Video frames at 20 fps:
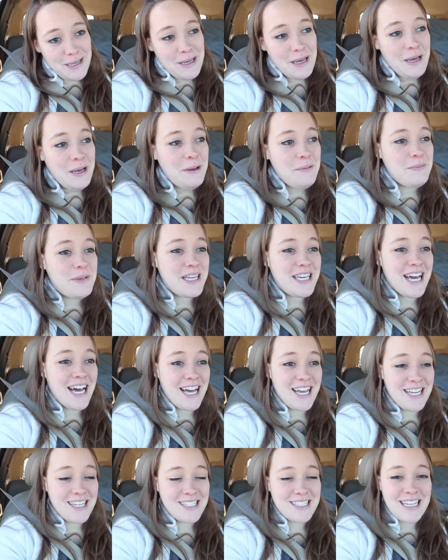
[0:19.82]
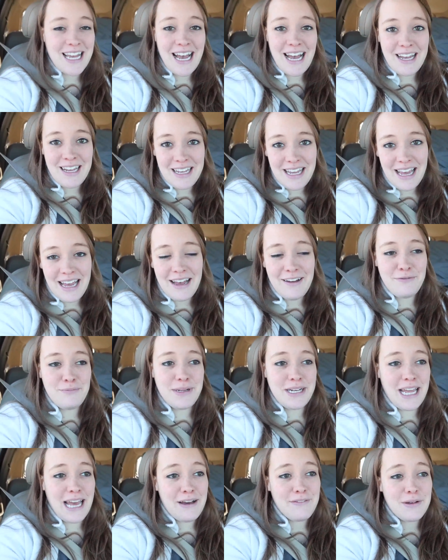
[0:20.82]
because I have
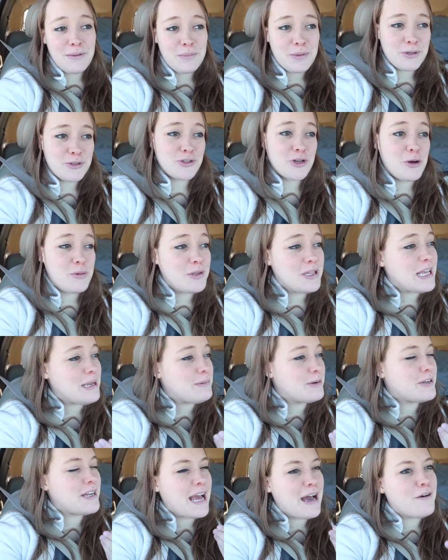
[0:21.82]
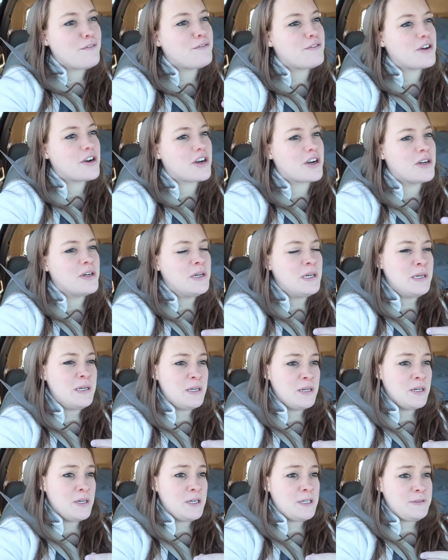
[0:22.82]
been having prodromal labor now
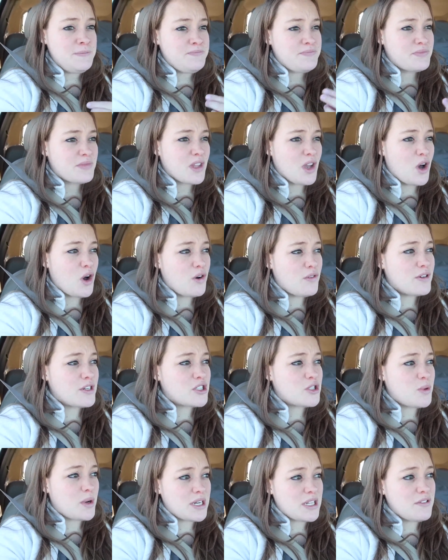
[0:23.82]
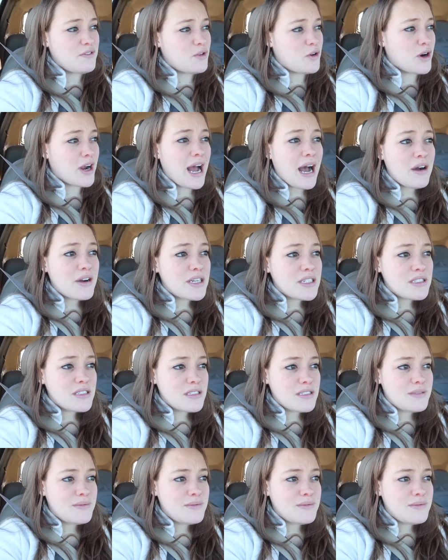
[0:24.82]
for over 24 hours.